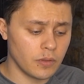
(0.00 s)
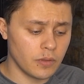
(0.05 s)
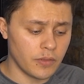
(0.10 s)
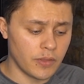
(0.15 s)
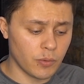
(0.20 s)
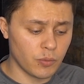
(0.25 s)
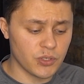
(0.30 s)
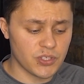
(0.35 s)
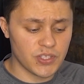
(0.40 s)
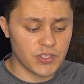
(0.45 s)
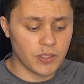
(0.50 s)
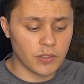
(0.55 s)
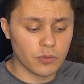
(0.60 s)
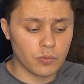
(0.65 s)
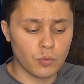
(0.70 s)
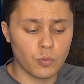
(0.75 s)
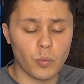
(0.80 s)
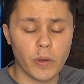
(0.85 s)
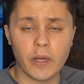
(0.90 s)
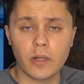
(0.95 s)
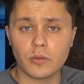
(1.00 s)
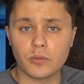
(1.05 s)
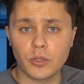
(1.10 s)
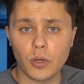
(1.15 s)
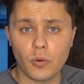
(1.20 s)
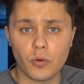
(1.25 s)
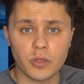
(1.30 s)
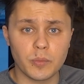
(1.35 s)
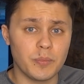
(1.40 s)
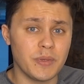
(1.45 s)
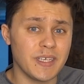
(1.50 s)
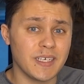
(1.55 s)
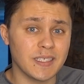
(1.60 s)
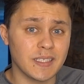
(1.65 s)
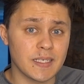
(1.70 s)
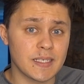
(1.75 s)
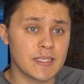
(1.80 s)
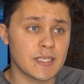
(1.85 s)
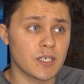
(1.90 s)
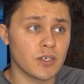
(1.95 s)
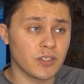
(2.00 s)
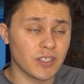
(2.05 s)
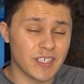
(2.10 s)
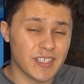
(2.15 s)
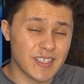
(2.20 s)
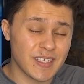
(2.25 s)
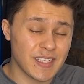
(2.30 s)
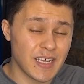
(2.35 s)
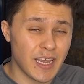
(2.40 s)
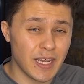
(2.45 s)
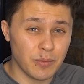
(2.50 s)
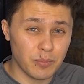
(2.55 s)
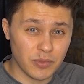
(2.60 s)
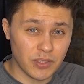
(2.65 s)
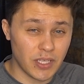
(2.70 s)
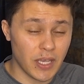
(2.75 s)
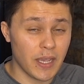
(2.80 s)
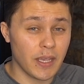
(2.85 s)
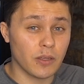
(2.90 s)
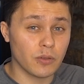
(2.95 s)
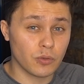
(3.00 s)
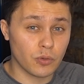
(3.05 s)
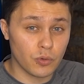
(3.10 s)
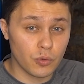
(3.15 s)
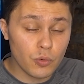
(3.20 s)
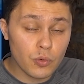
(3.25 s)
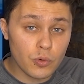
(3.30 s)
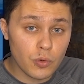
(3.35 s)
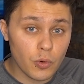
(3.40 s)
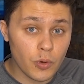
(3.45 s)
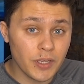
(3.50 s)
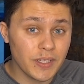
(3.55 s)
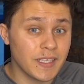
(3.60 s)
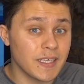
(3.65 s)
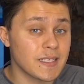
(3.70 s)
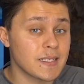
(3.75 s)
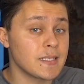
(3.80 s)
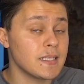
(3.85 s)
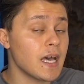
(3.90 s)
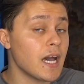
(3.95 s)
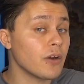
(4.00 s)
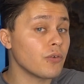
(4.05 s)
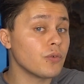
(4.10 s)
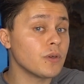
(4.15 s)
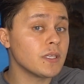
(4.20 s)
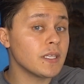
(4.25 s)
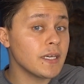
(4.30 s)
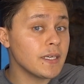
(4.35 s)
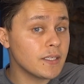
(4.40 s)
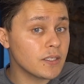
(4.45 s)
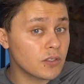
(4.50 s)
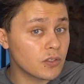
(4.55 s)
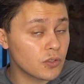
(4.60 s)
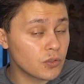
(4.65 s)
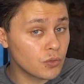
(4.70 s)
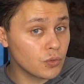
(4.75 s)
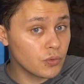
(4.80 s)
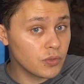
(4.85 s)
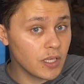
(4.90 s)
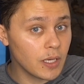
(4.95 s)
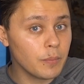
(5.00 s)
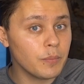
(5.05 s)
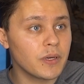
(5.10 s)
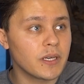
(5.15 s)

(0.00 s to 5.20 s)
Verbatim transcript: there was another whale token being listed on the same day on KuCoin that is not related to them,